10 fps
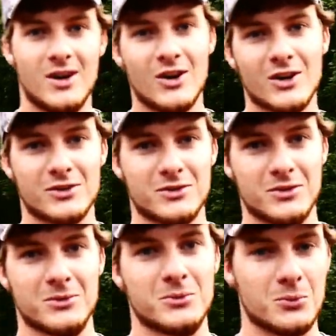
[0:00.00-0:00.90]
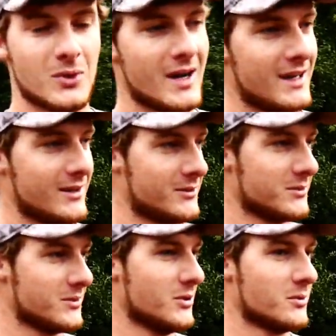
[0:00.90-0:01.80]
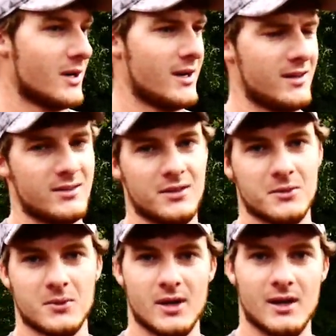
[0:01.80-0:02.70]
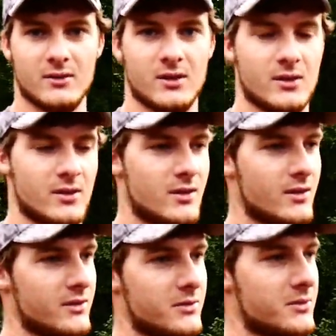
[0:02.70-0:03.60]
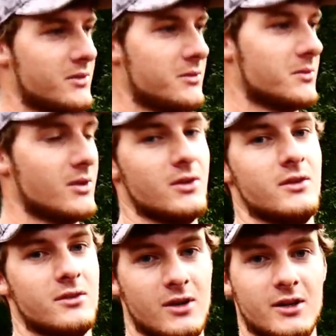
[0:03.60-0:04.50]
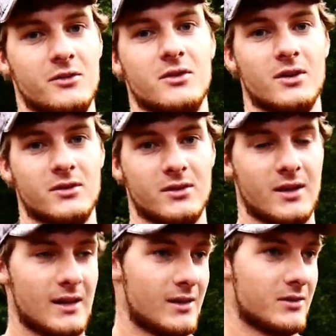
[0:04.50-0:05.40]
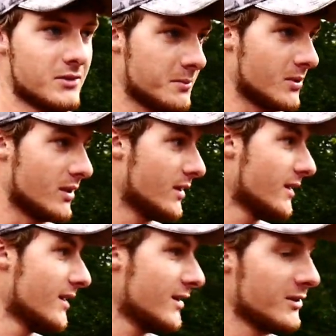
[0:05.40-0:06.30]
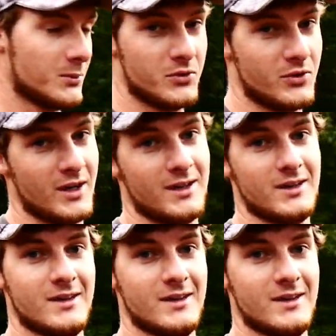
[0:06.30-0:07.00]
August rain, real rainy season we're having here in August, which is really strange for us in Kansas, but we'll take it.